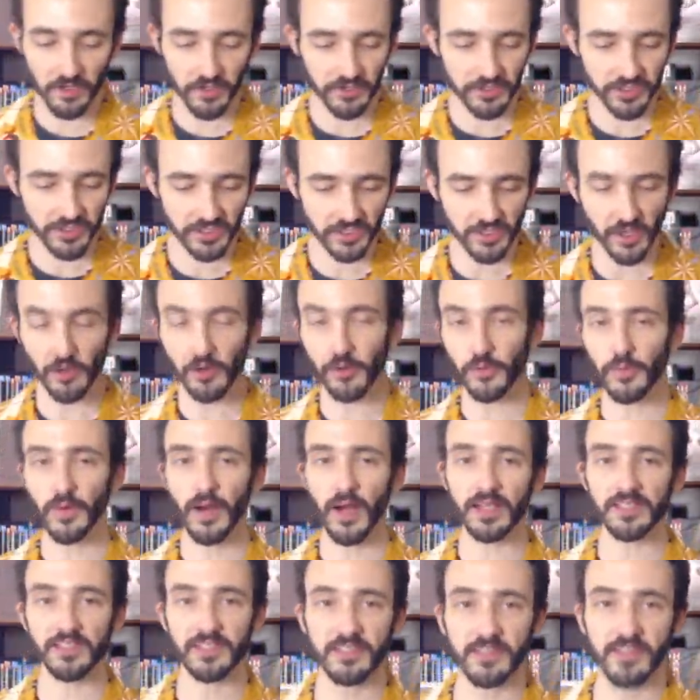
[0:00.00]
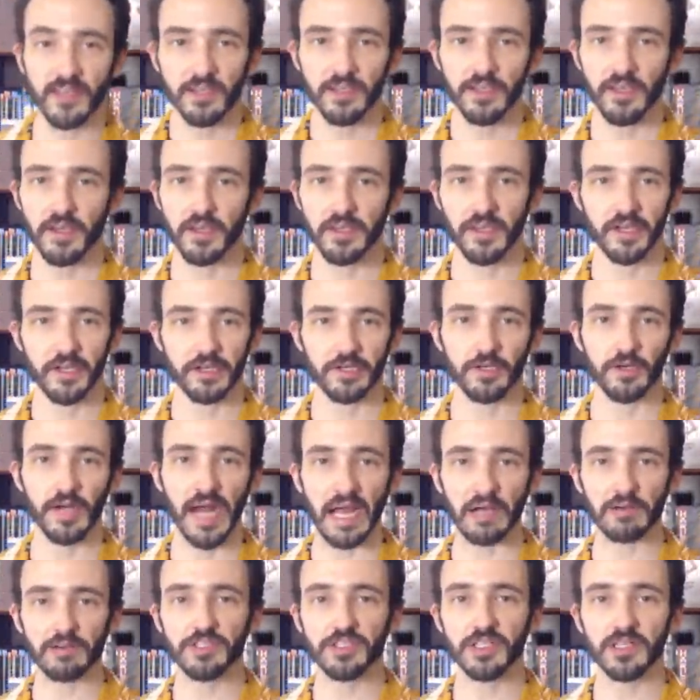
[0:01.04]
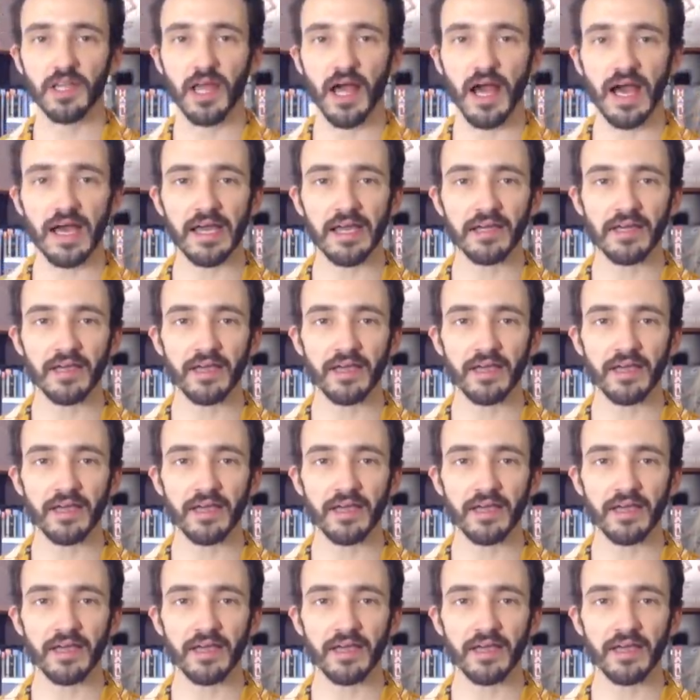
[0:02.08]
you just go to rust, you crouch a lot,